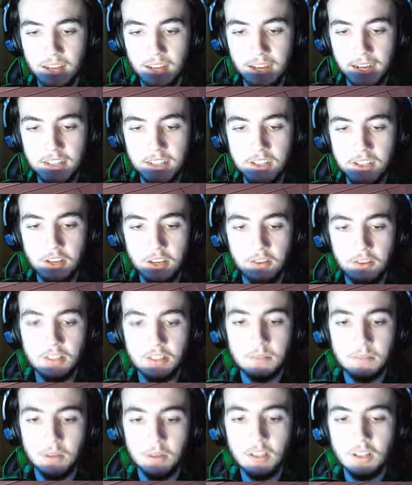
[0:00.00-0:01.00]
I hand
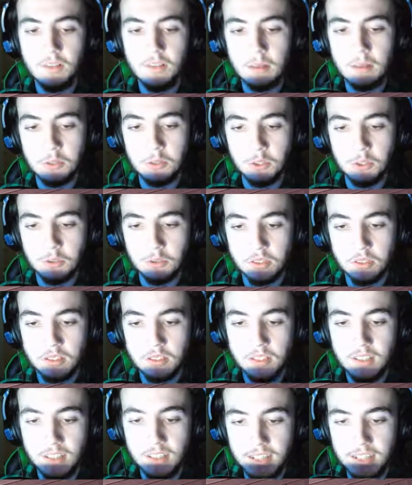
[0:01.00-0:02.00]
Sayori the bottle of apple
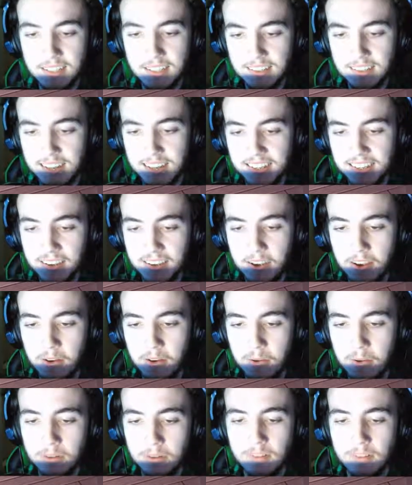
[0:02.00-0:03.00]
juice. It's nice and
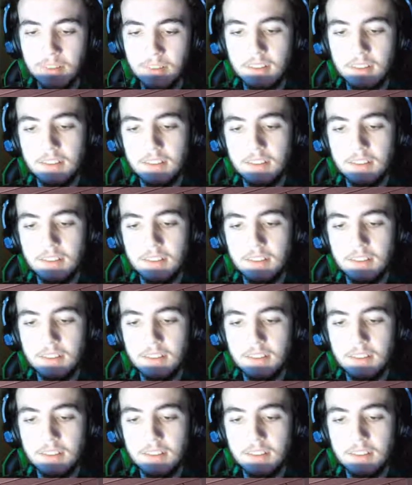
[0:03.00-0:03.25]
cold.